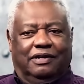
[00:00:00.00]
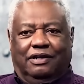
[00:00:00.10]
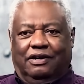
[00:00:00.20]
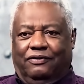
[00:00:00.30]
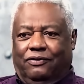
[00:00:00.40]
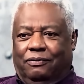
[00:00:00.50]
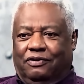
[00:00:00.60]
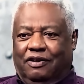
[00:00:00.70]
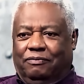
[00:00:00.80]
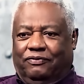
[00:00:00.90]
not only for
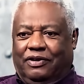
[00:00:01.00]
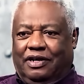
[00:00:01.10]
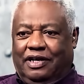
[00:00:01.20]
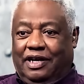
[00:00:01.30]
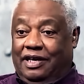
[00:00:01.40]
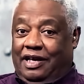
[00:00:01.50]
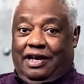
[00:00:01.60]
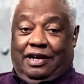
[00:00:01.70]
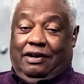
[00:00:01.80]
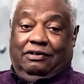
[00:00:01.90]
himself but for the league,
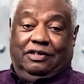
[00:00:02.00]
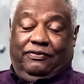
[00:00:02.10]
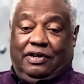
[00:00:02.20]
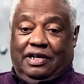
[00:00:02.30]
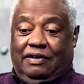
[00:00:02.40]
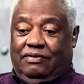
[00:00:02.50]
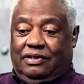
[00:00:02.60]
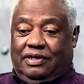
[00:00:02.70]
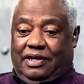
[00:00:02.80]
right, and also for Cleveland.